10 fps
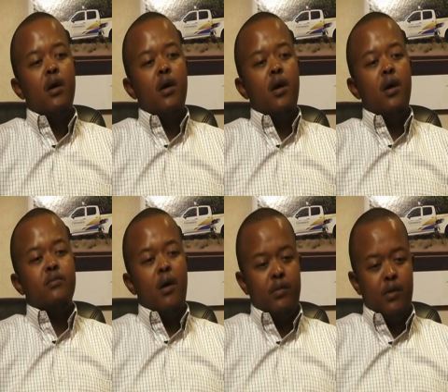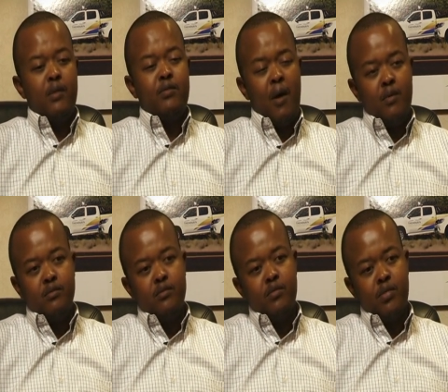Uh, myself,
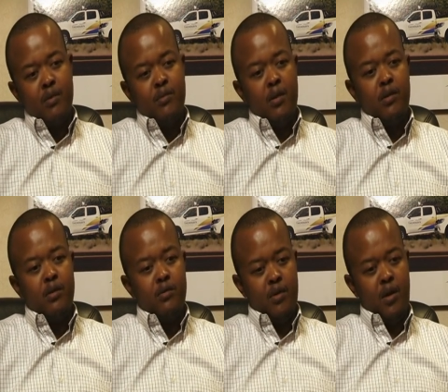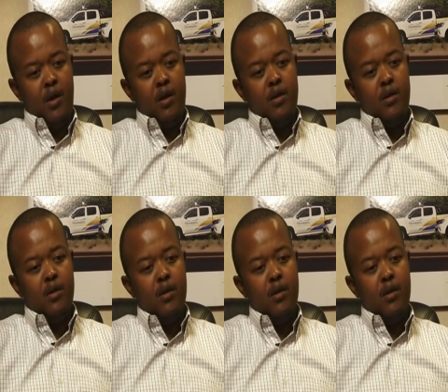I'm from Atrejil and